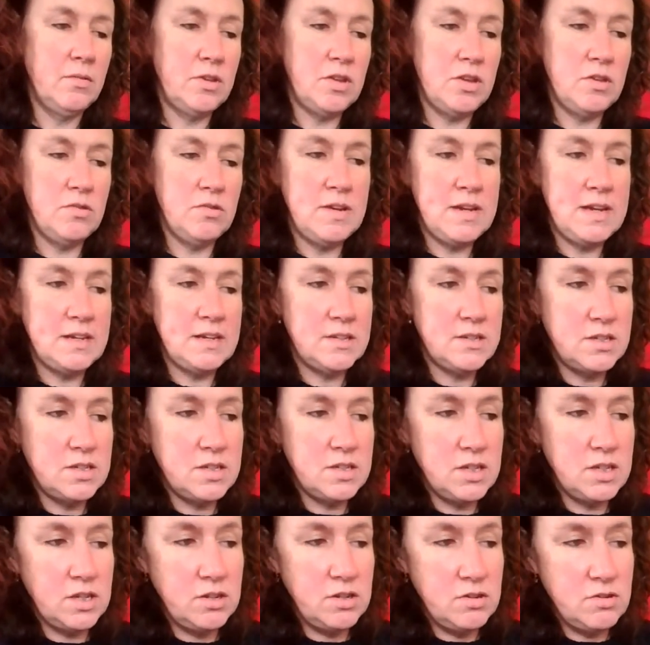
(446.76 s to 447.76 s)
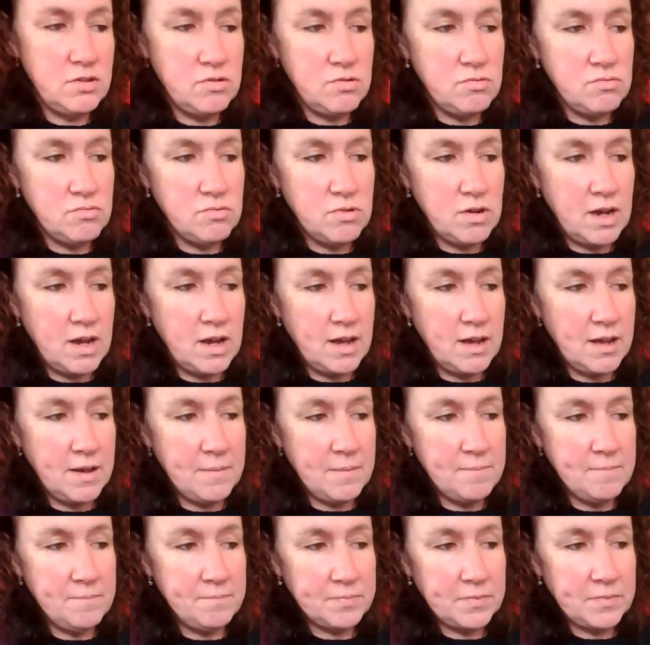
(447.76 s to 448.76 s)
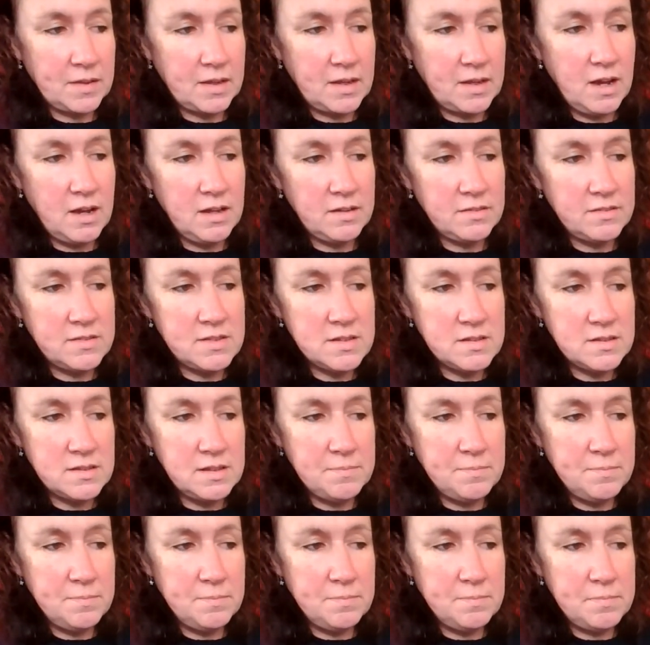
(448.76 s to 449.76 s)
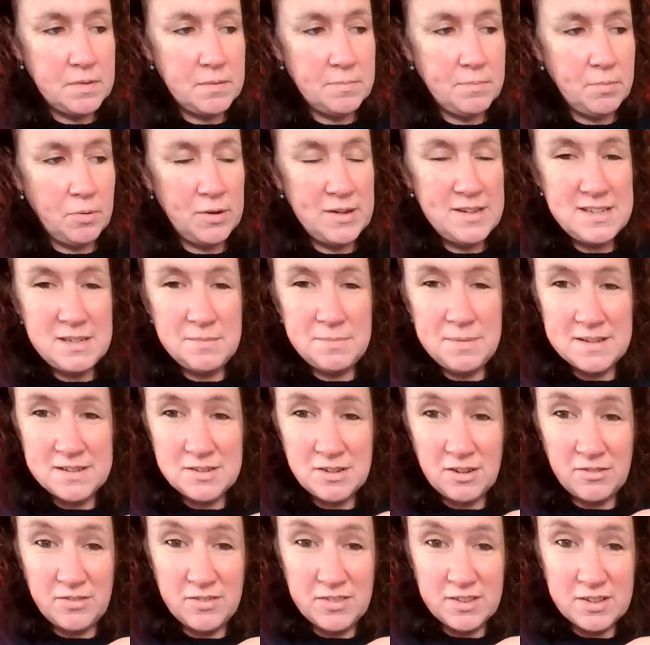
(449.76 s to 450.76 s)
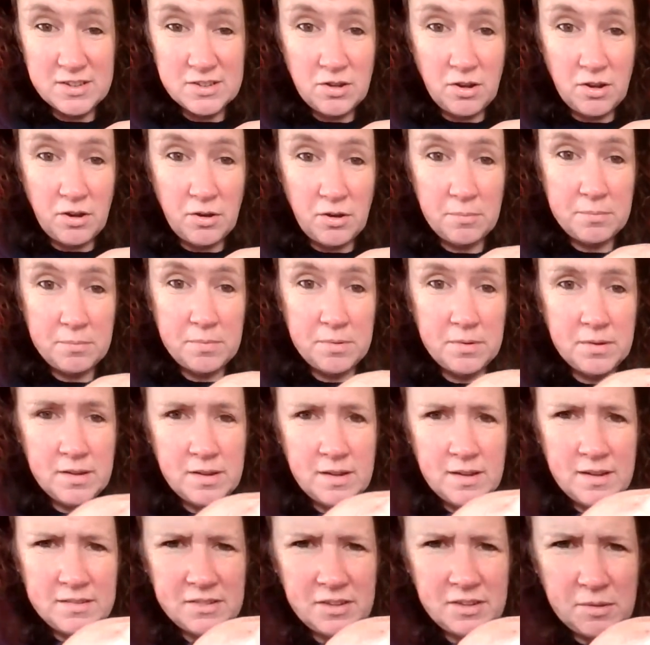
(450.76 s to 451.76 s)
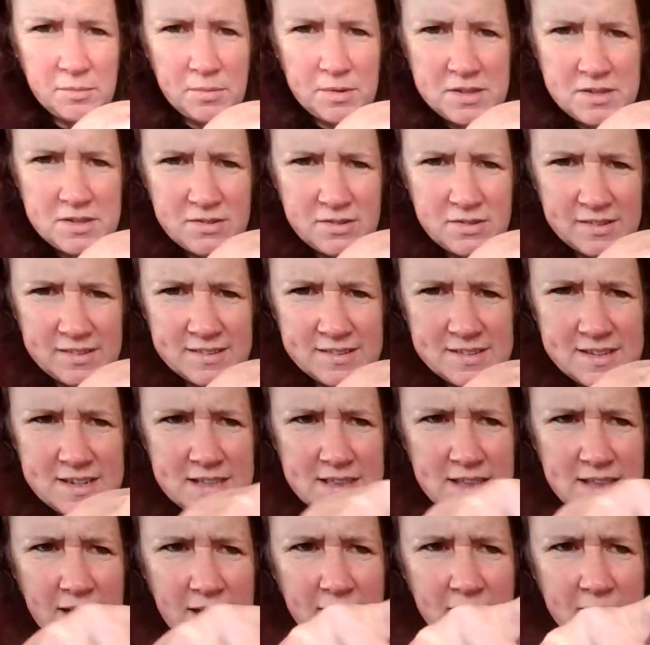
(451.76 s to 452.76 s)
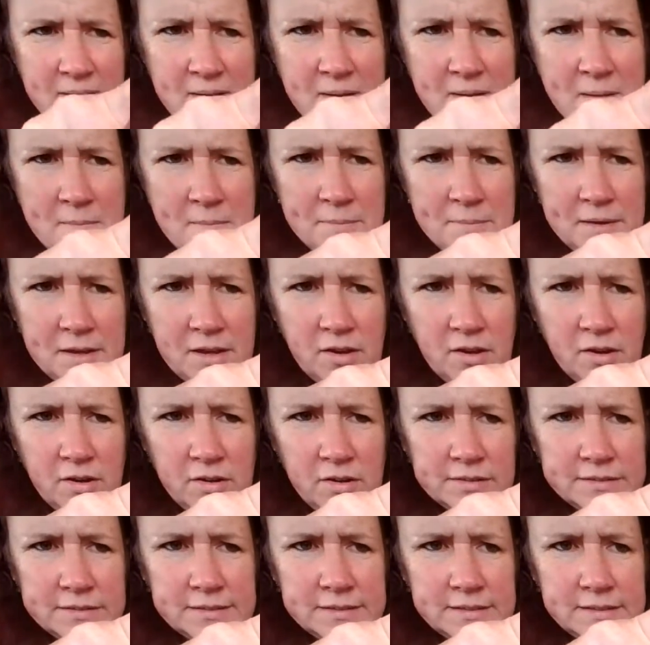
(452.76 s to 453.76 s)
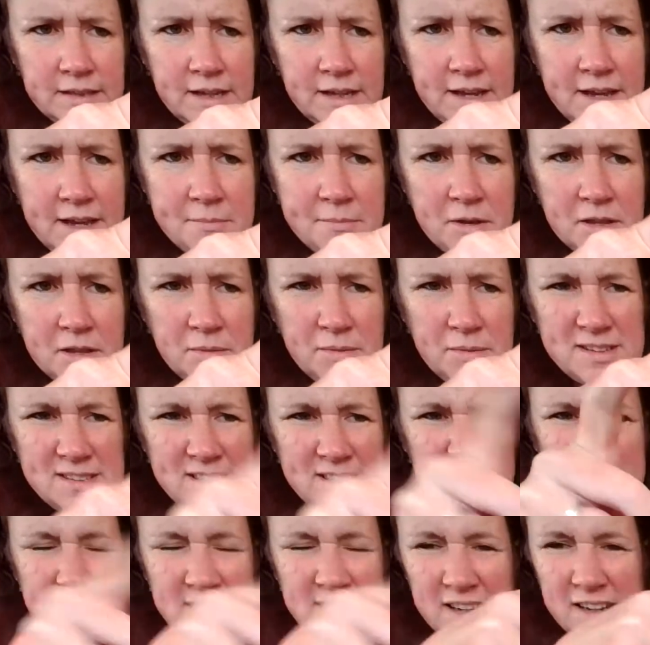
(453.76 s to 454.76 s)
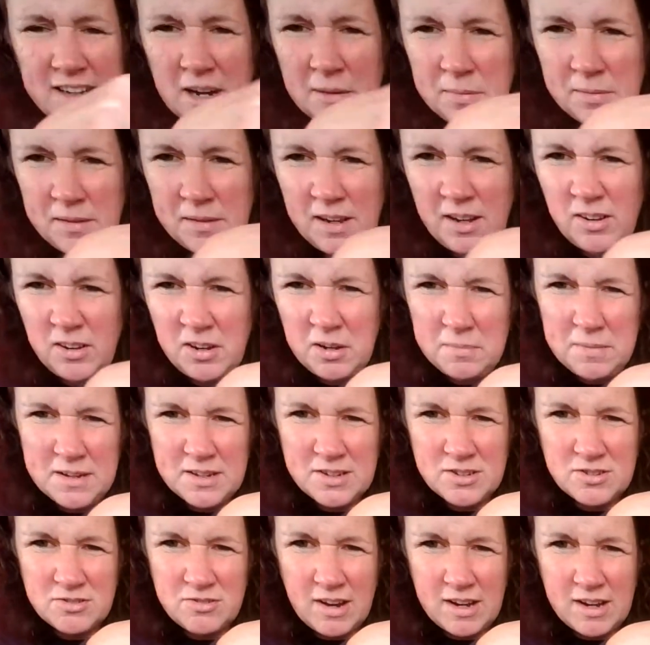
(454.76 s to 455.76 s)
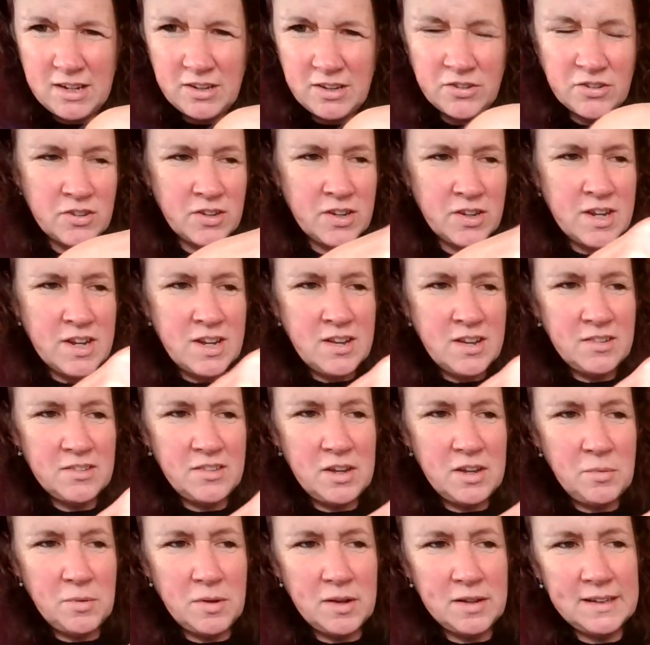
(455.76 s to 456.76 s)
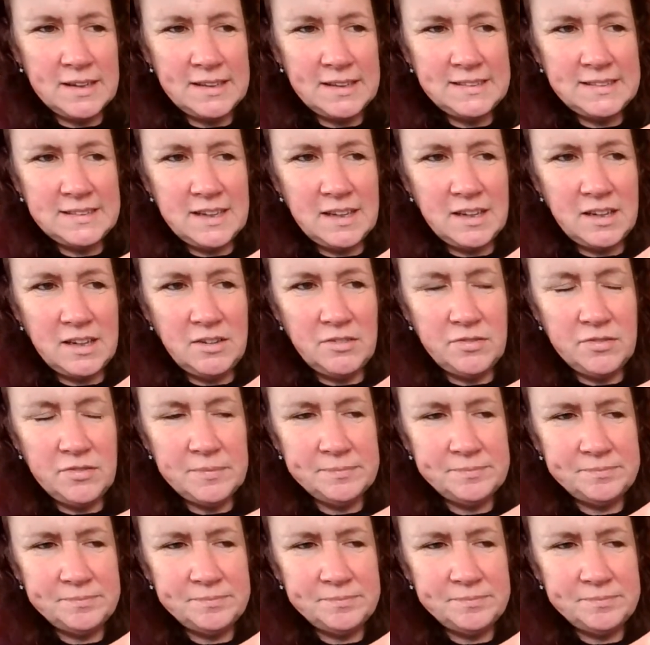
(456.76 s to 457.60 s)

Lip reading: you need to cut the pointy bits off at the top. I don't know whether you can see that, because otherwise they stick up and they look a bit strange. So you want a nice kind of